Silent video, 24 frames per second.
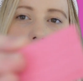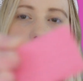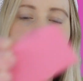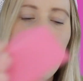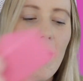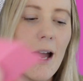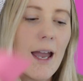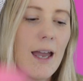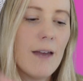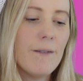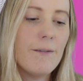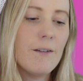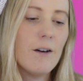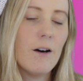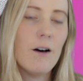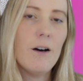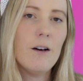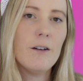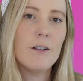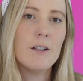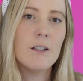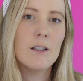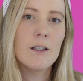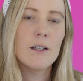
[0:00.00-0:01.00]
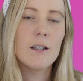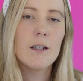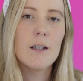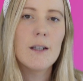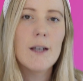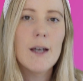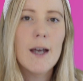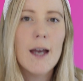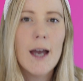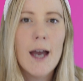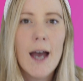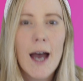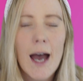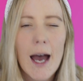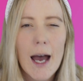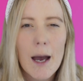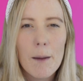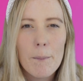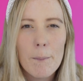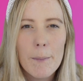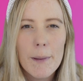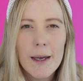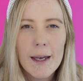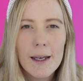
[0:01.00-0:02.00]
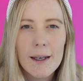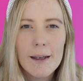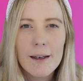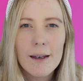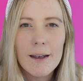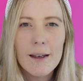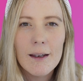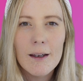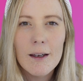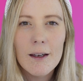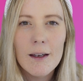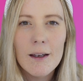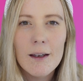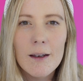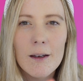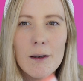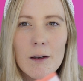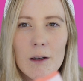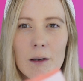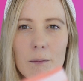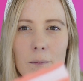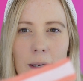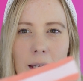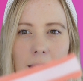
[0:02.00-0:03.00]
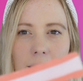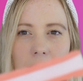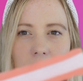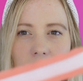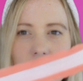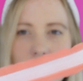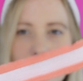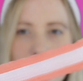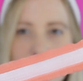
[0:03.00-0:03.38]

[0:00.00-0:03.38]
I have got a pink piece of